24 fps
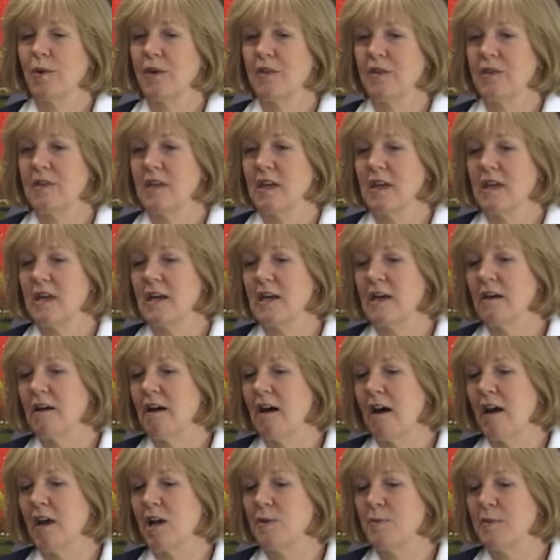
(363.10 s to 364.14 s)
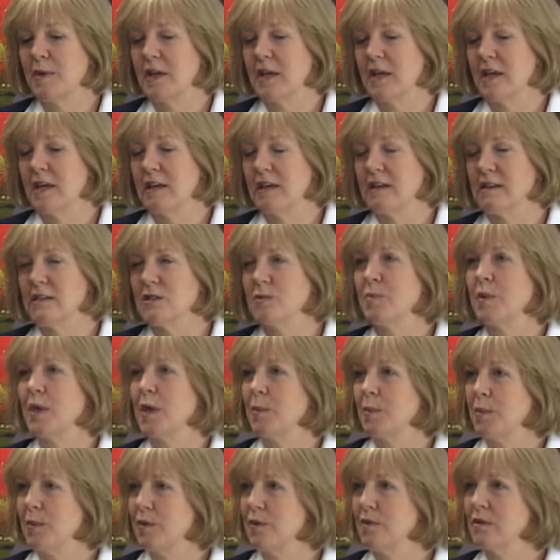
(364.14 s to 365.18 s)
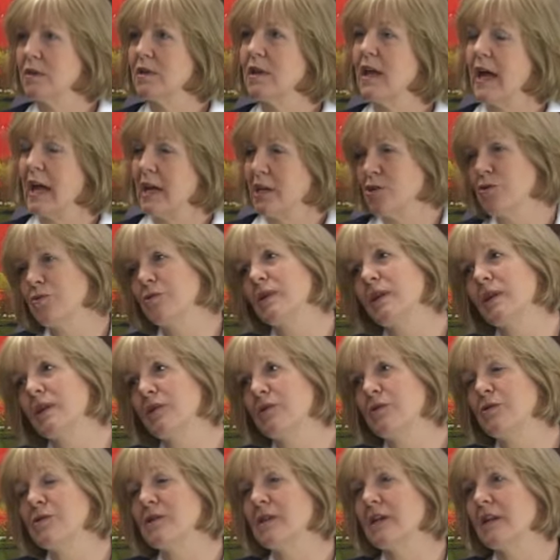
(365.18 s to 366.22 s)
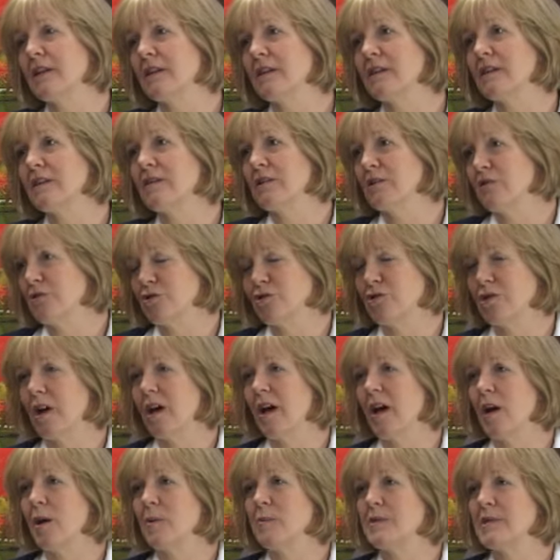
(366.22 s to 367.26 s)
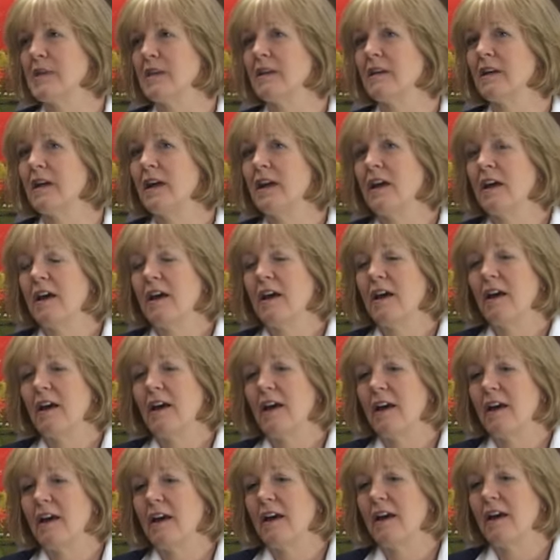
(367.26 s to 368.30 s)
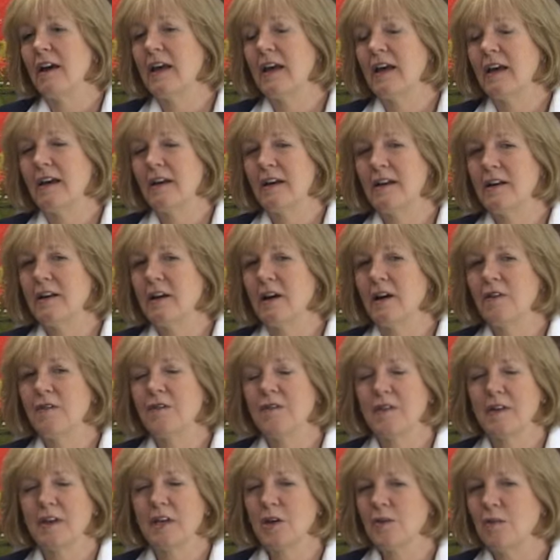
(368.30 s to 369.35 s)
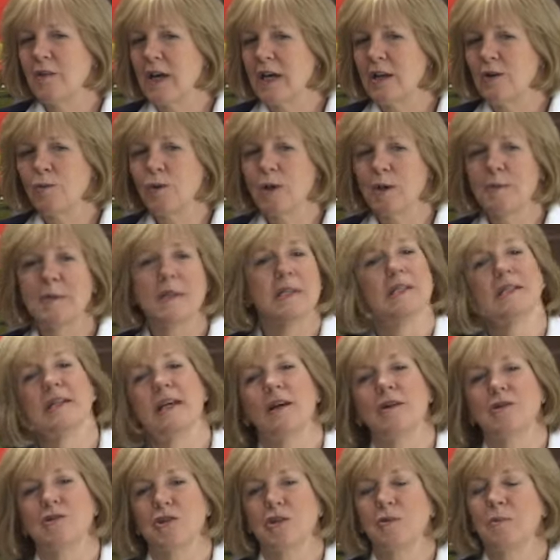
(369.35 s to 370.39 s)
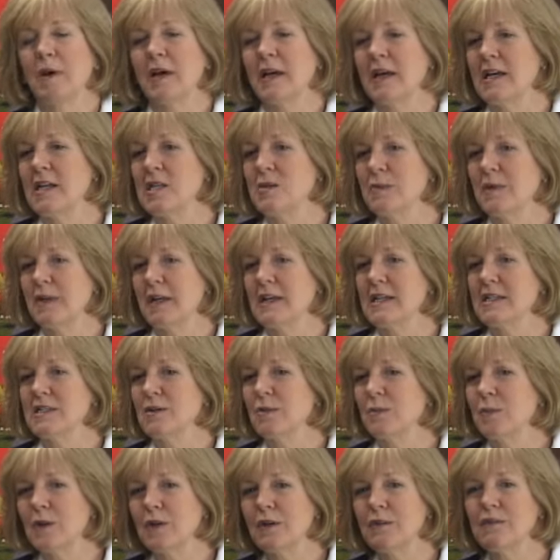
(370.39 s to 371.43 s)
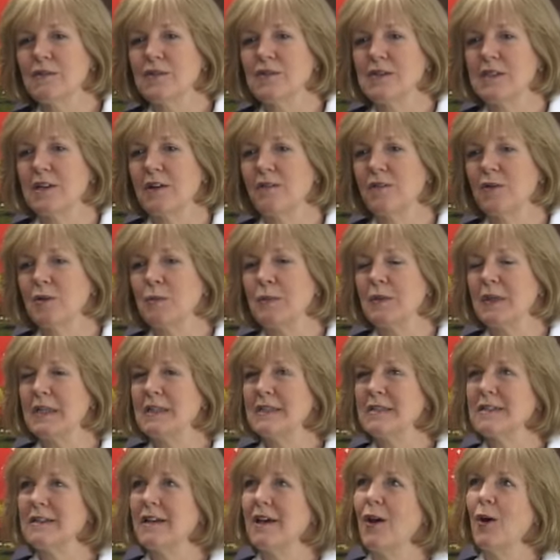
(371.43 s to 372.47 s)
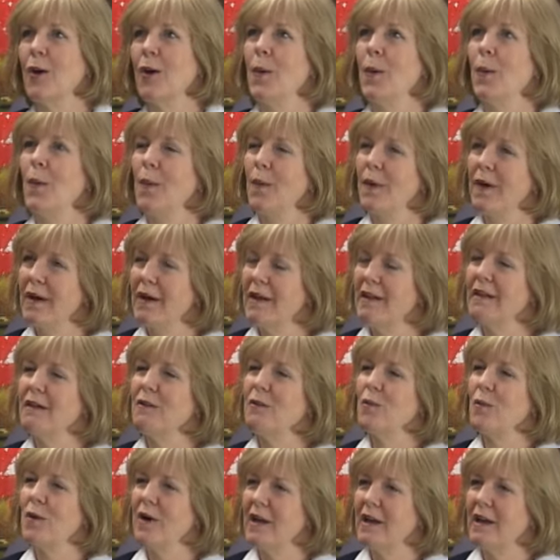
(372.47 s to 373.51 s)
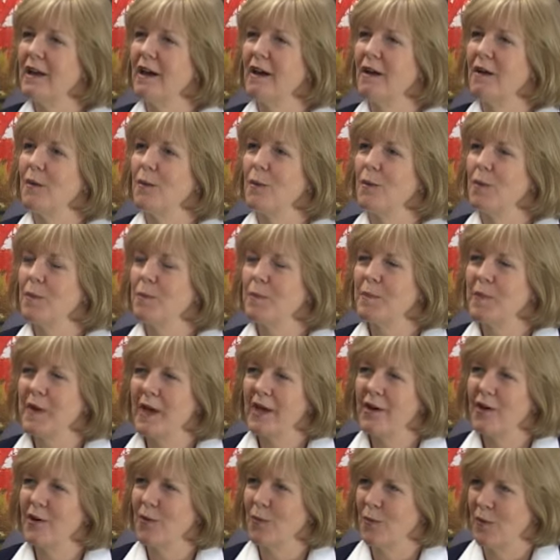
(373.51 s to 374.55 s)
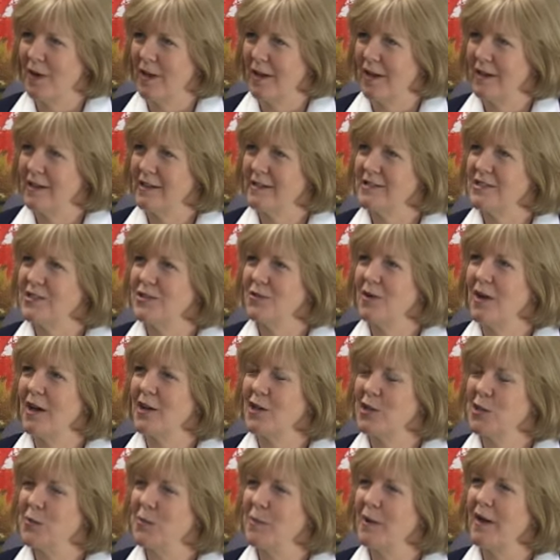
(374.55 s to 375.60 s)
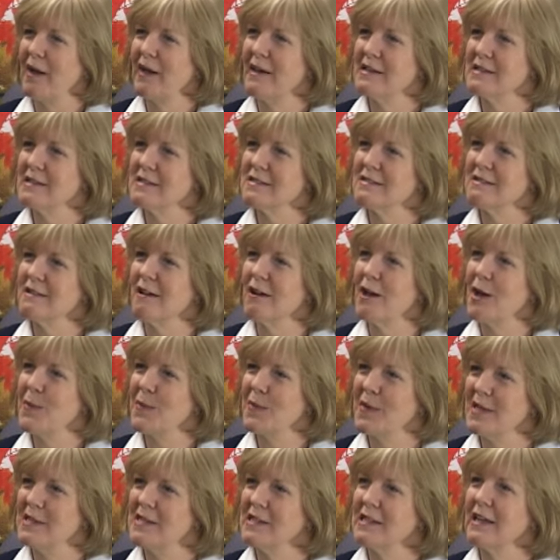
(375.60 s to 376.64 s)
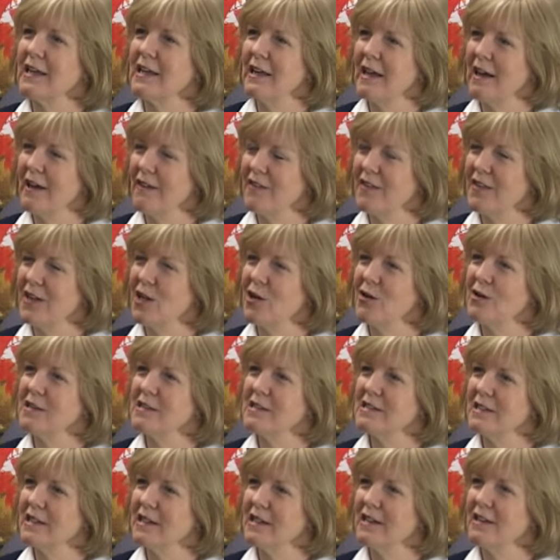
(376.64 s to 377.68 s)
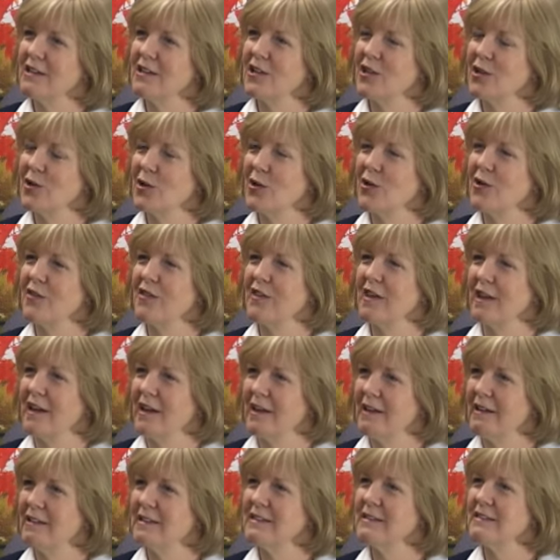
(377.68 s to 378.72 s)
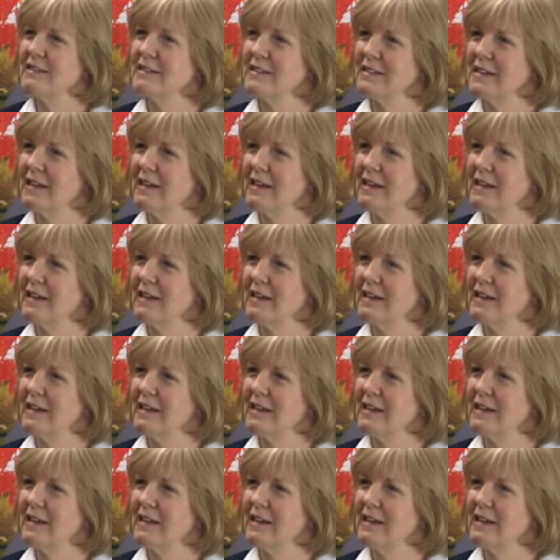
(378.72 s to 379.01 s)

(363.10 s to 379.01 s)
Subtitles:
with the economy is people actually losing their jobs. And I've, had women say, gee, my husband hasn't worked for several months. Well, what better way to occupy his time than to get out there and dig in the earth and